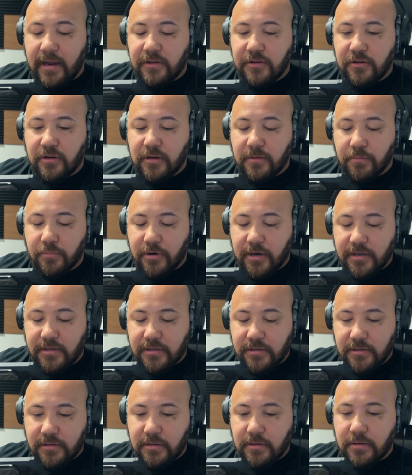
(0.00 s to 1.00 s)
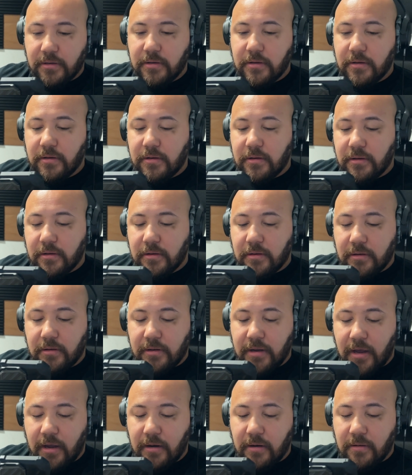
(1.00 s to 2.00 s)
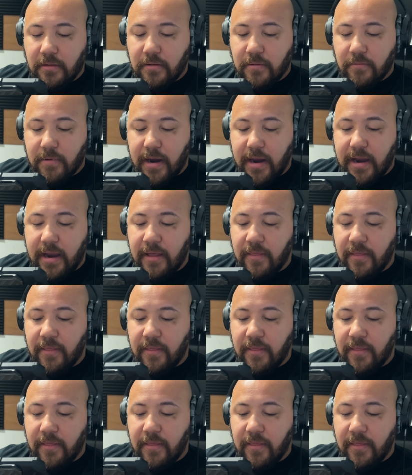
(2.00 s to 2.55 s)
and you can press done, right?